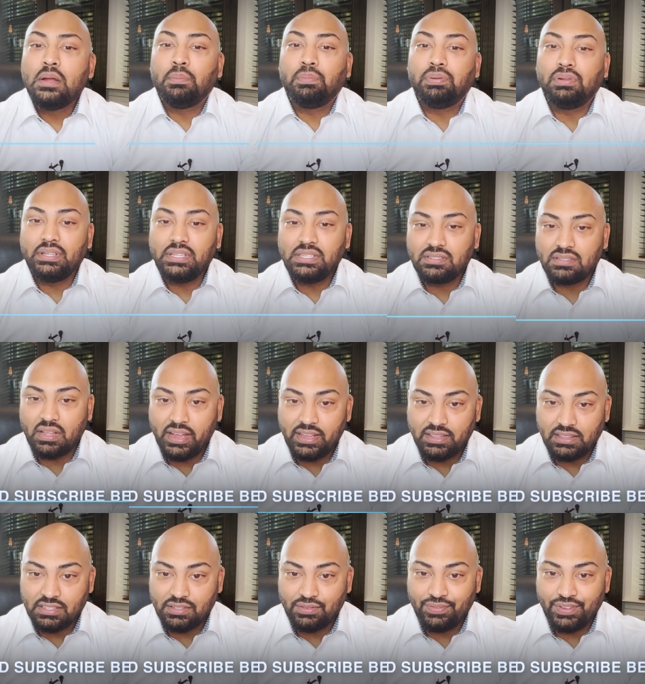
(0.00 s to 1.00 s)
please like
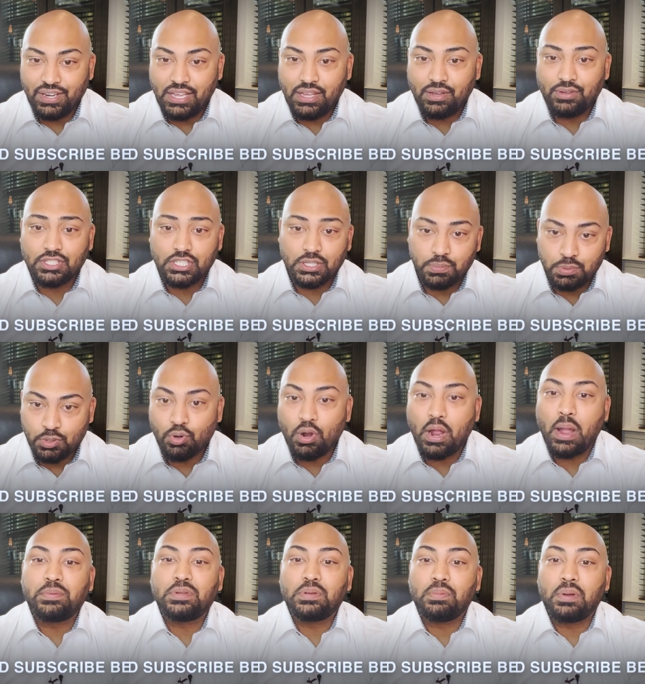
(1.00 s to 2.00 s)
this video and
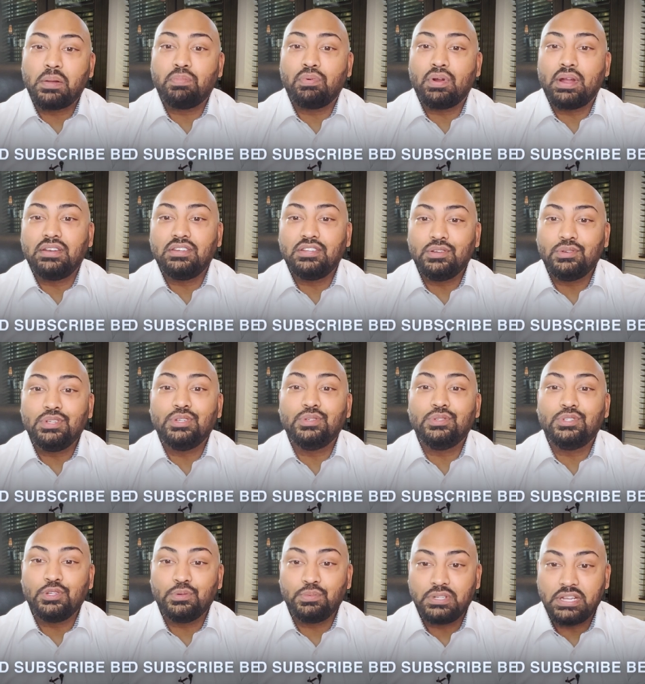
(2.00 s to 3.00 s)
subscribe to my brand new
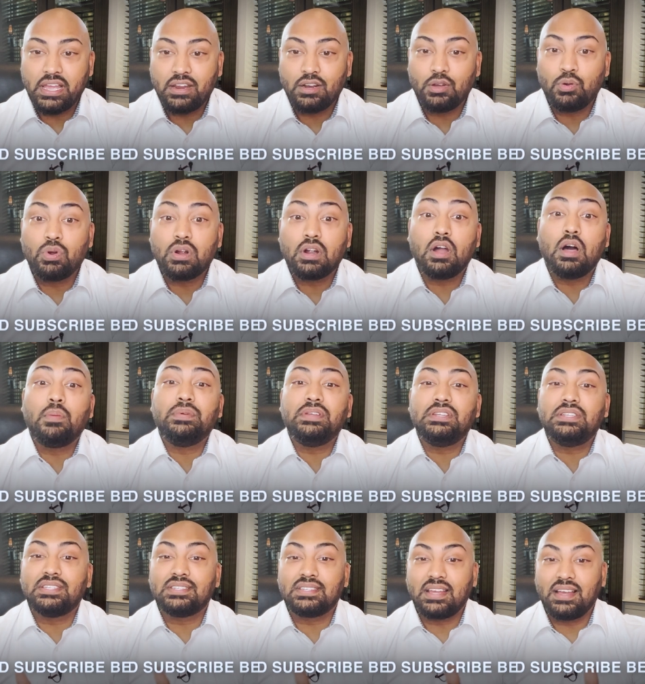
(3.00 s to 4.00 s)
YouTube channel where I'll be
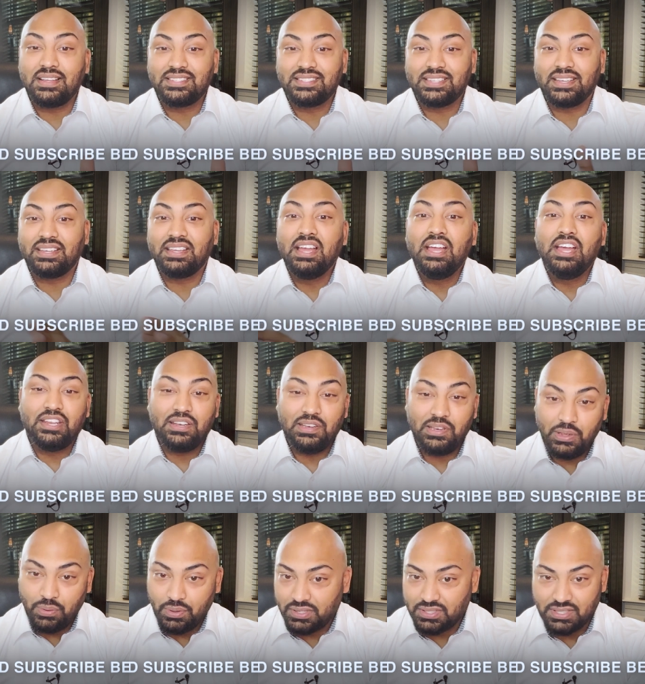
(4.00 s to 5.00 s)
discussing
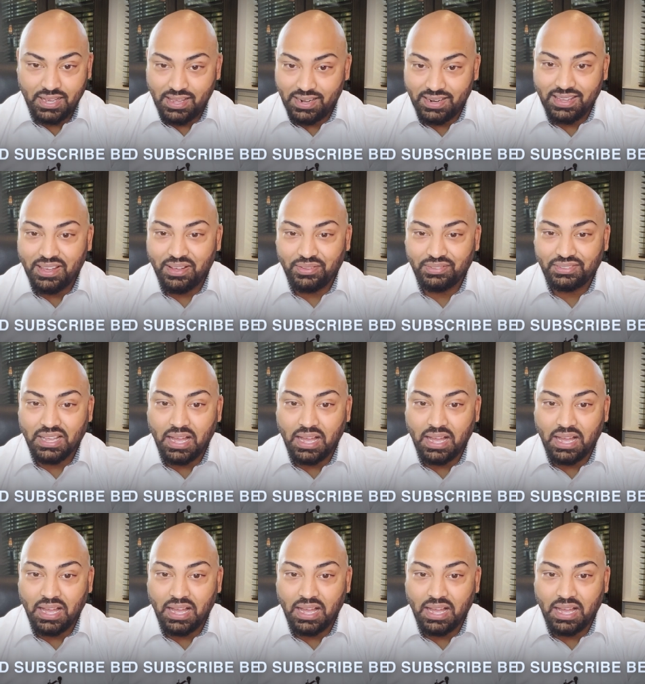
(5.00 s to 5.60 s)
new exciting health